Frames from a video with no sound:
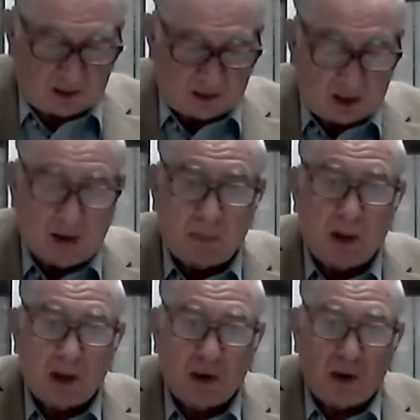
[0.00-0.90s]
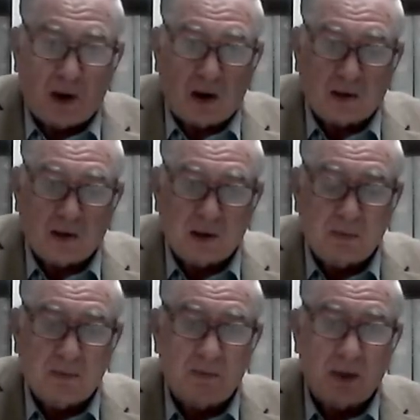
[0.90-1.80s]
day of Pentecost,
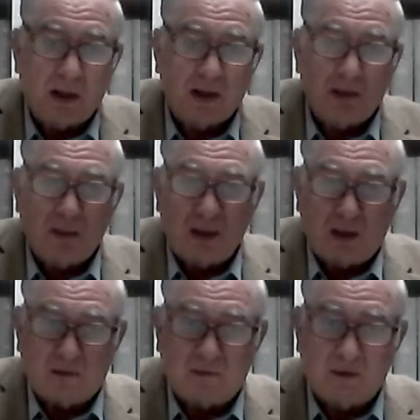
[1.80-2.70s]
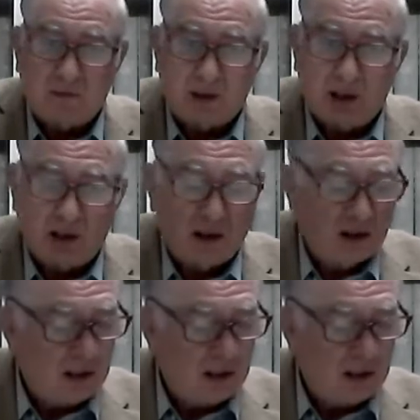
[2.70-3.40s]
Penta meaning 50,